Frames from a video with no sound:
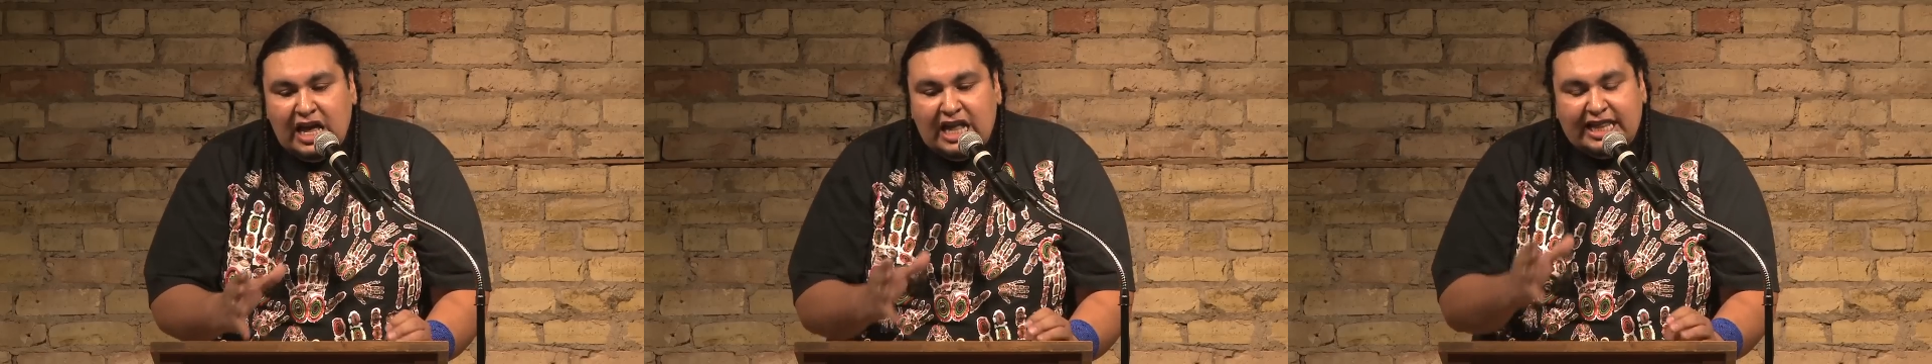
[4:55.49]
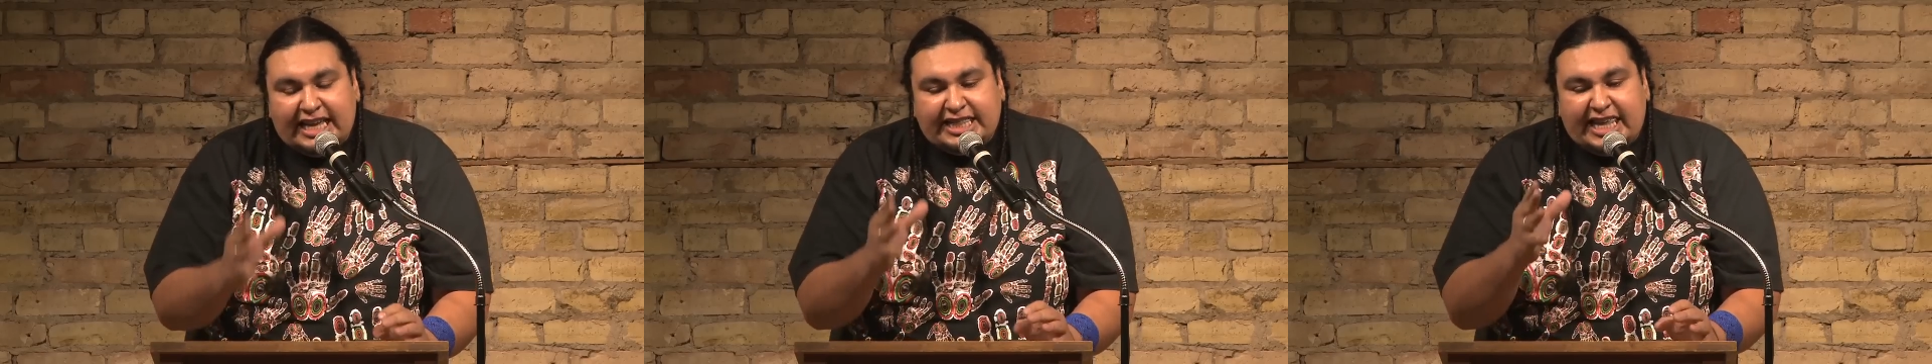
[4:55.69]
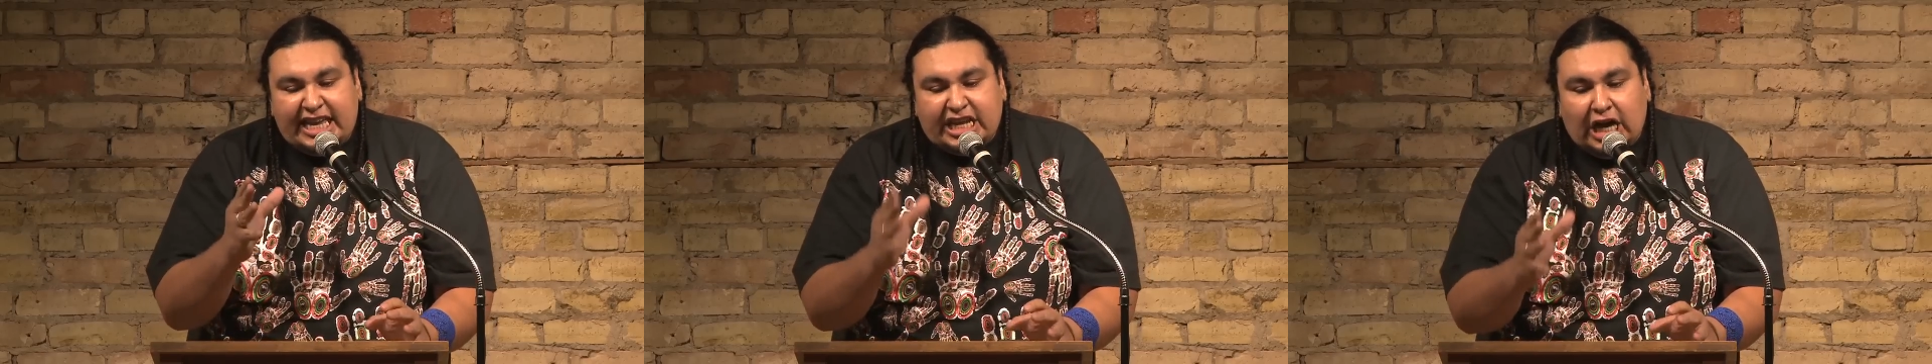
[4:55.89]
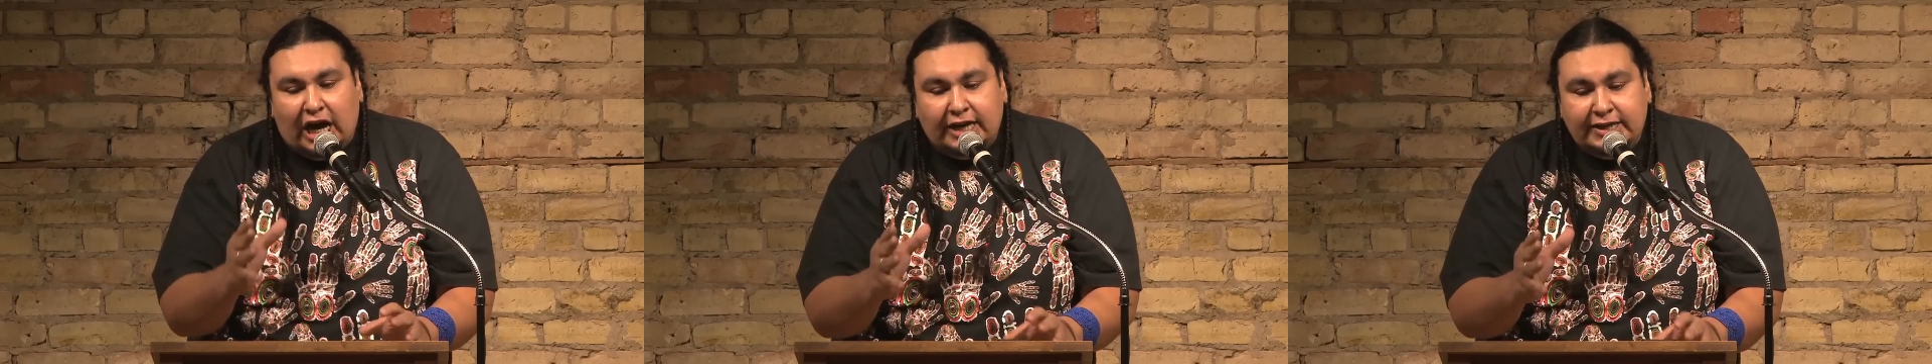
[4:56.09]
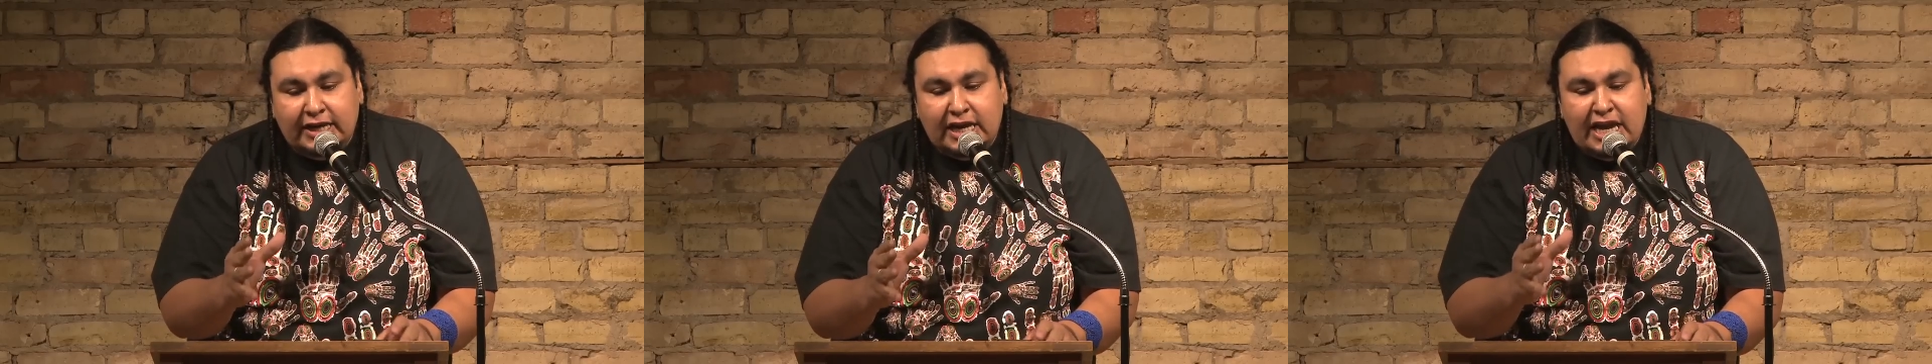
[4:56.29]
like they
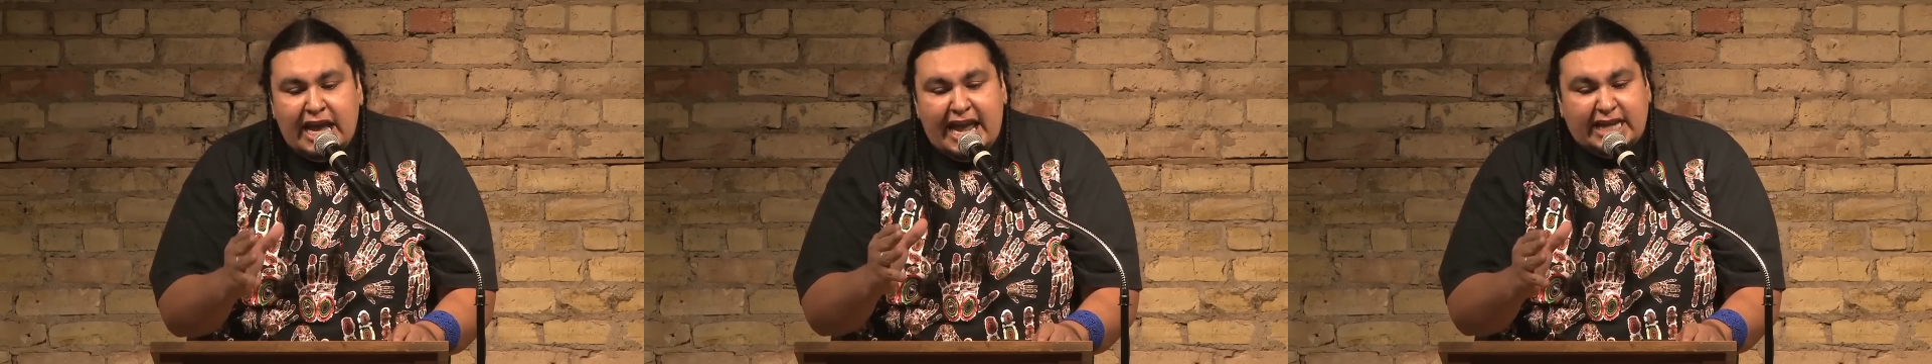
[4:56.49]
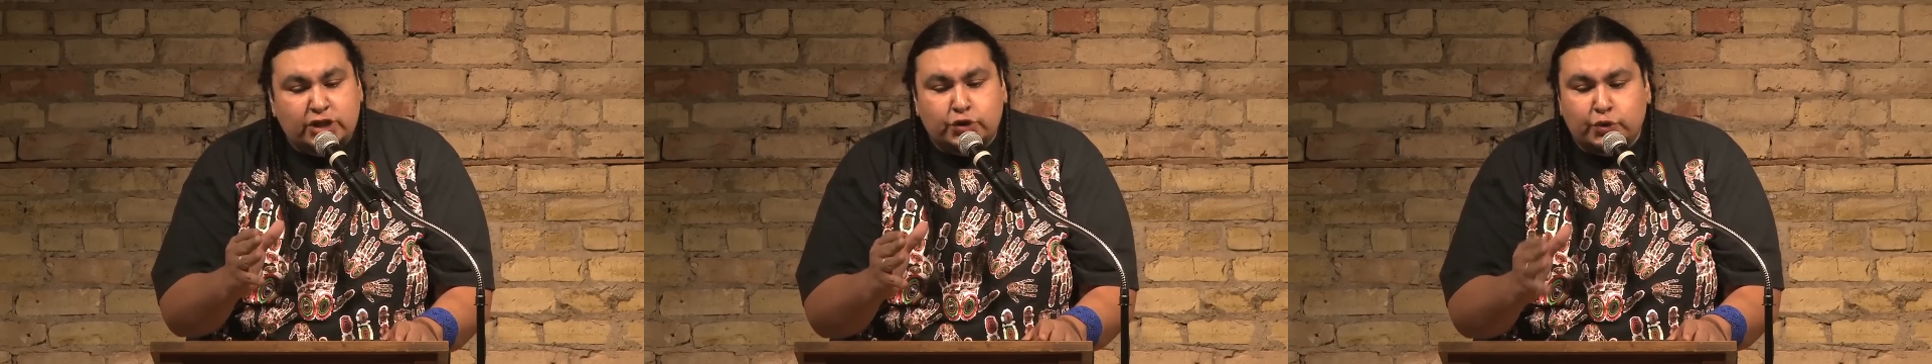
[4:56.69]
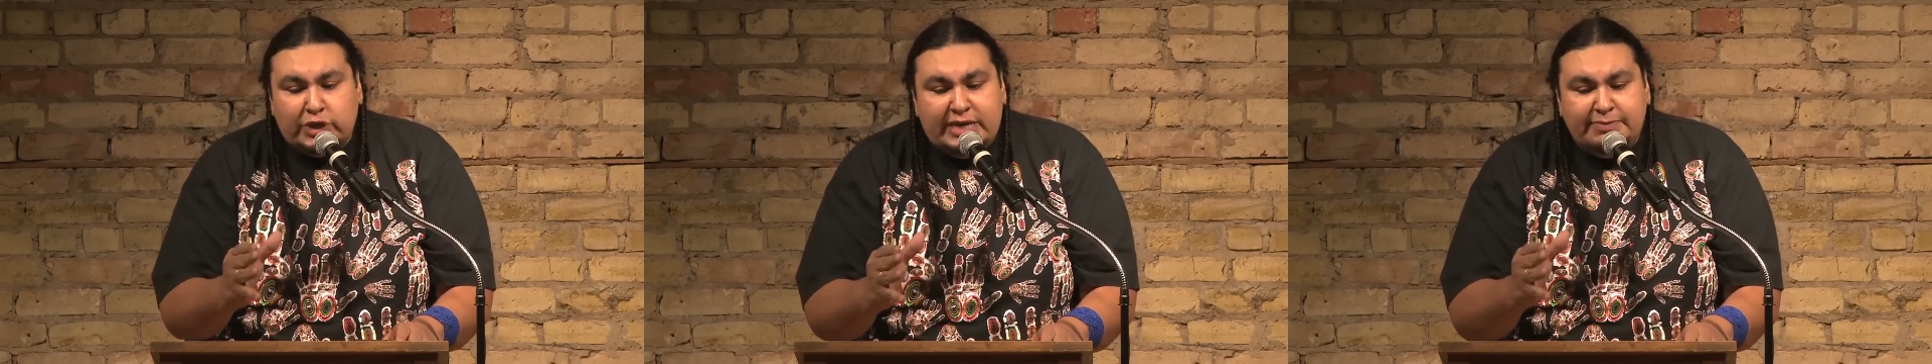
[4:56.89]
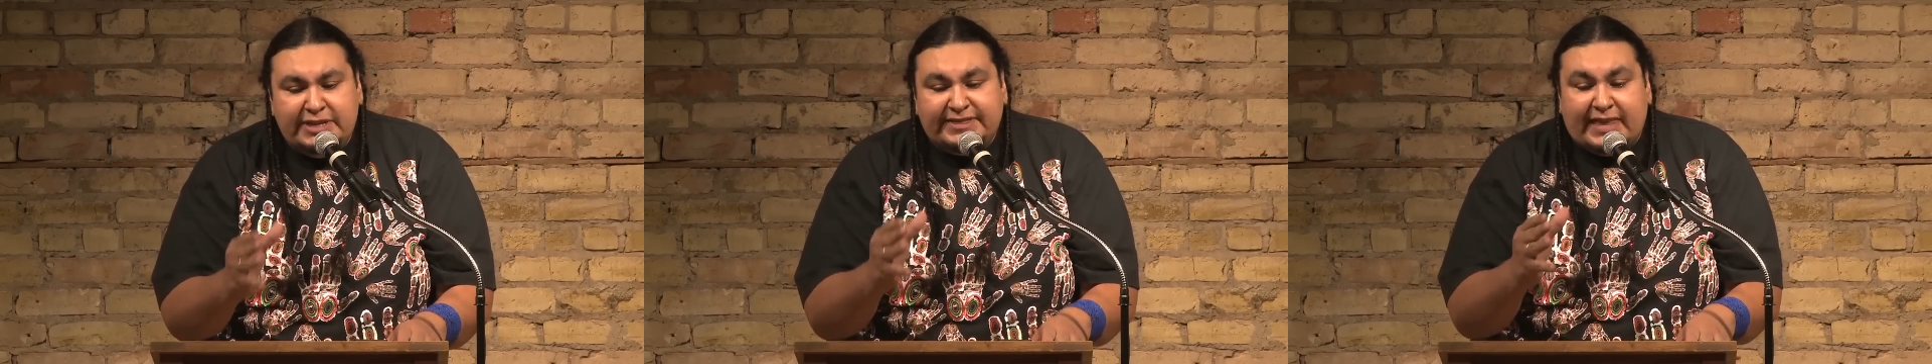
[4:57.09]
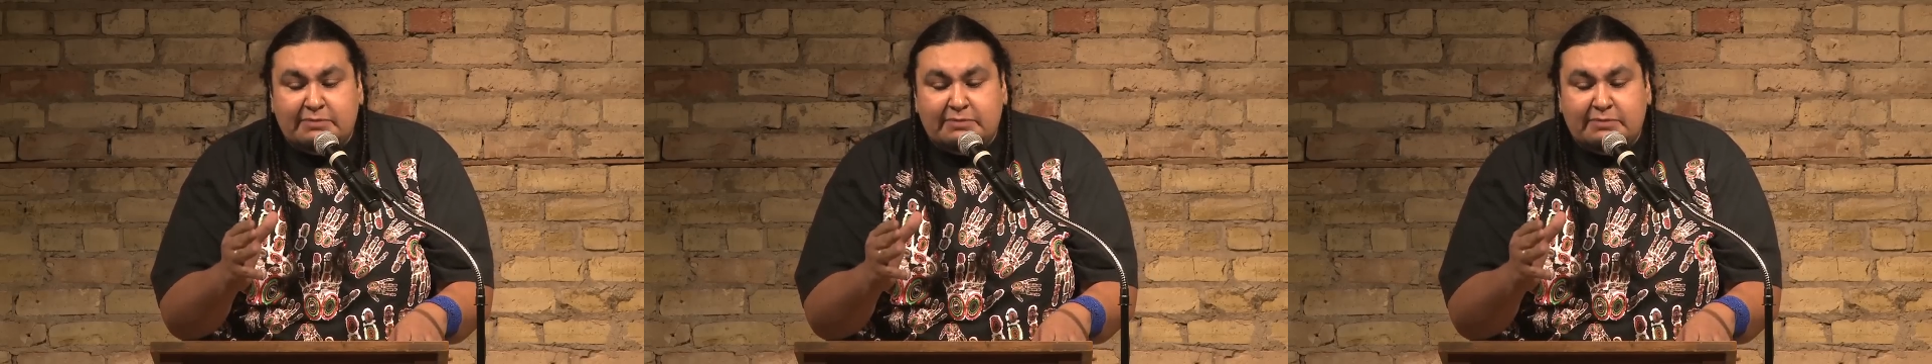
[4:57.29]
cut and dreamed it